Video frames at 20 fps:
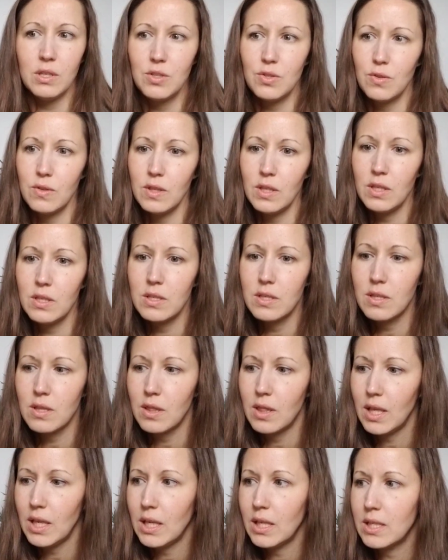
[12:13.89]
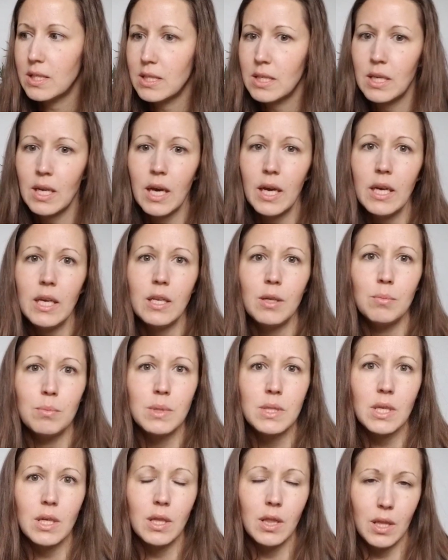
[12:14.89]
Do these things and
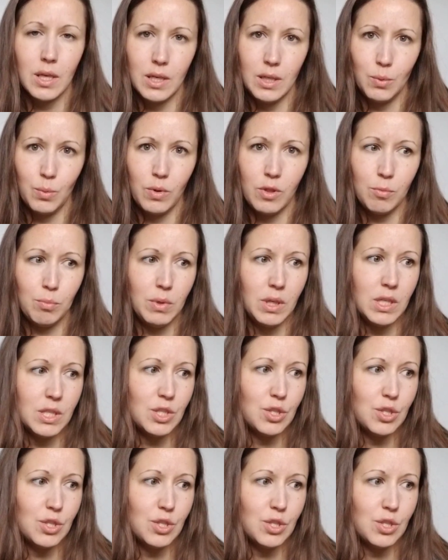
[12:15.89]
items align with me?